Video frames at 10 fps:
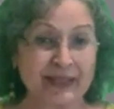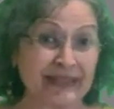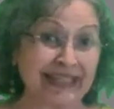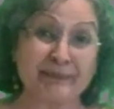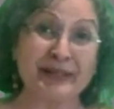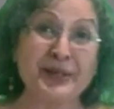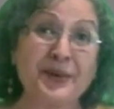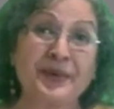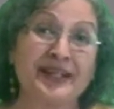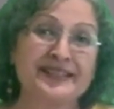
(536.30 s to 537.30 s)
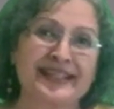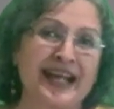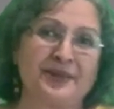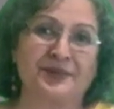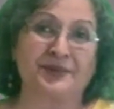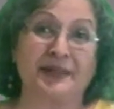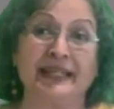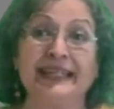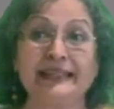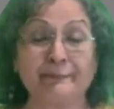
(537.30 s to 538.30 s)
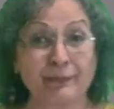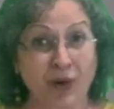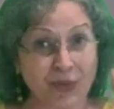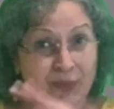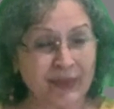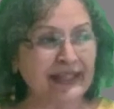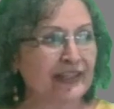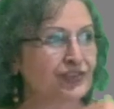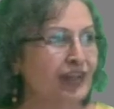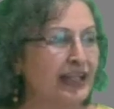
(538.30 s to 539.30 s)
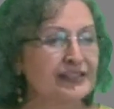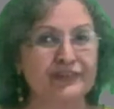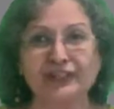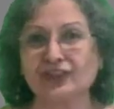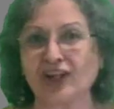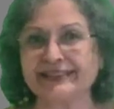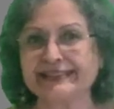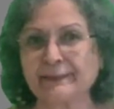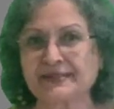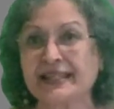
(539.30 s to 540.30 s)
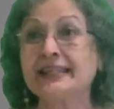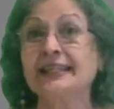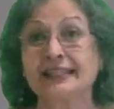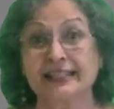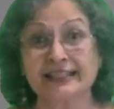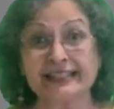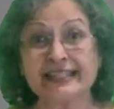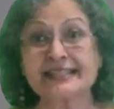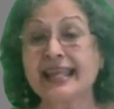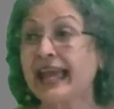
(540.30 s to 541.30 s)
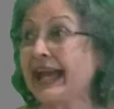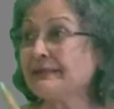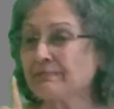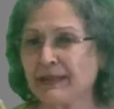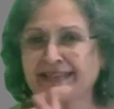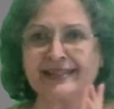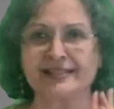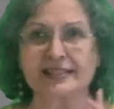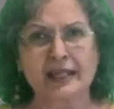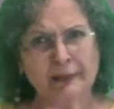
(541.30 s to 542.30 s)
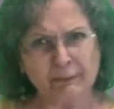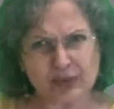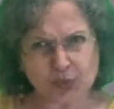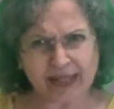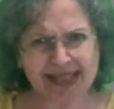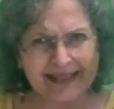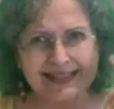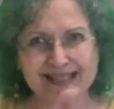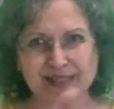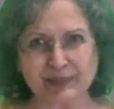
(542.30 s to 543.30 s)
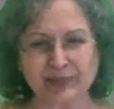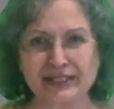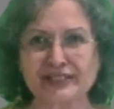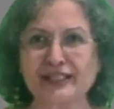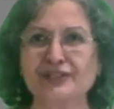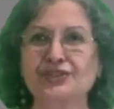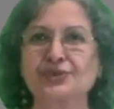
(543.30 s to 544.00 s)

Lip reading: Now there can be no real doubt really that borrowing and transferring concepts, theories and methods between the disciplines that